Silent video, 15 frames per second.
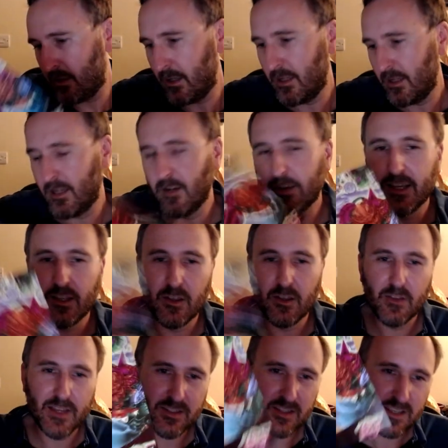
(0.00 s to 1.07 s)
Okay, no,
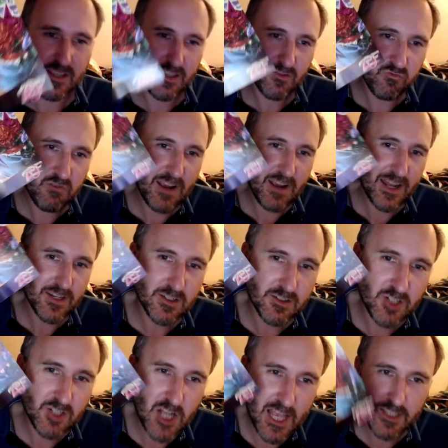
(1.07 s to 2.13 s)
that's the red
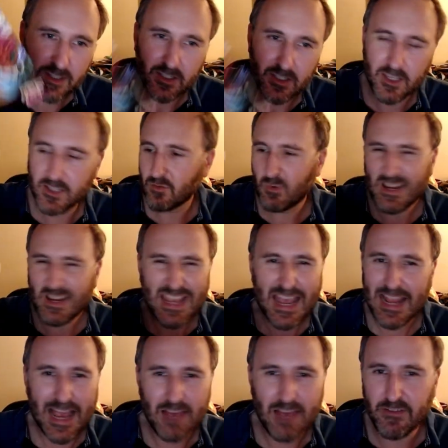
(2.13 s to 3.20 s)
Genesis. We ain't
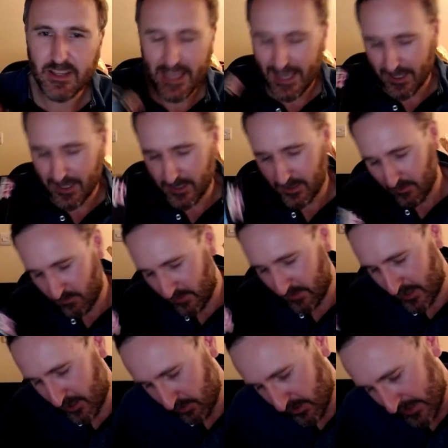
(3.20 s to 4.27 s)
having that. We
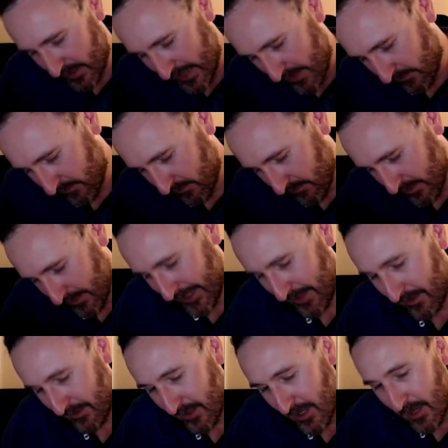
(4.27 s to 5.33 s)
do not have... Oh, okay.
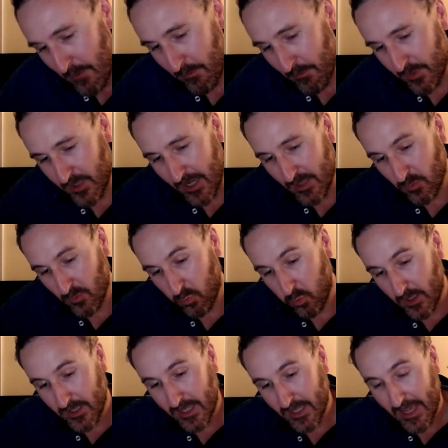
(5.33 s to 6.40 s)
Besides
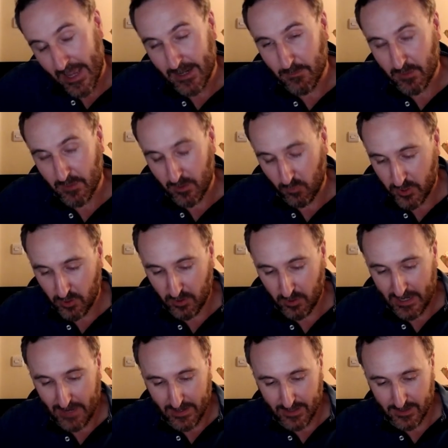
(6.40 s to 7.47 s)
one game, we do not
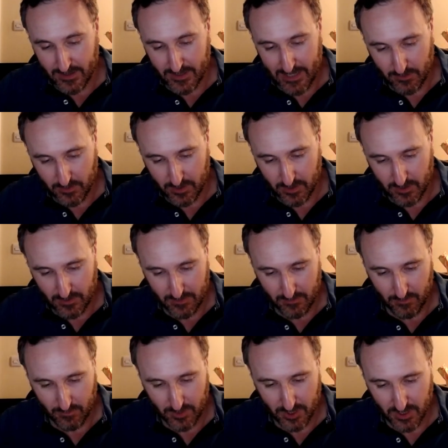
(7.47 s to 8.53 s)
have that in this house,
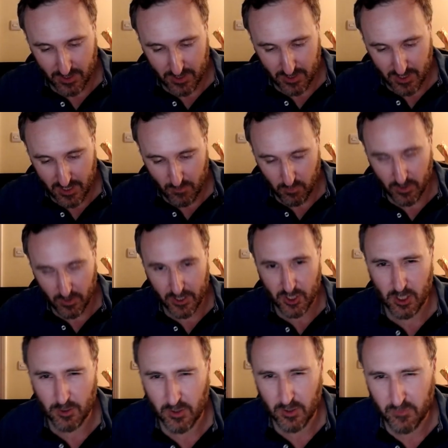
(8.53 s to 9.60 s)
which is the one I
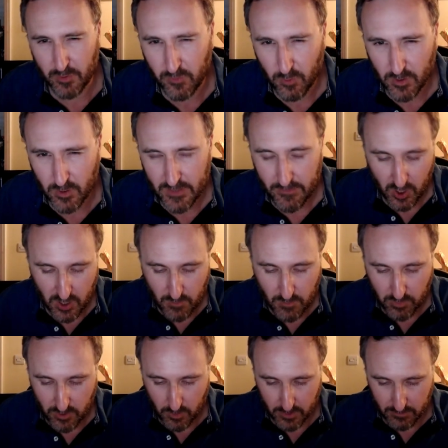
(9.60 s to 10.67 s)
showed off before, another homebrew
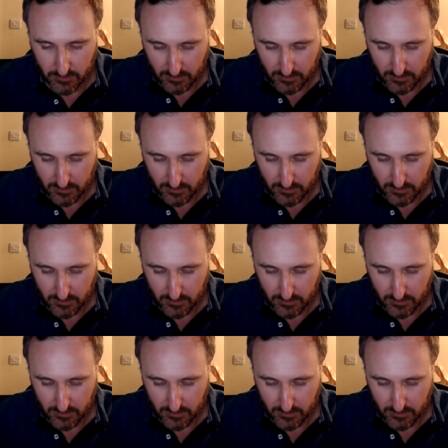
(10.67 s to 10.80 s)
one,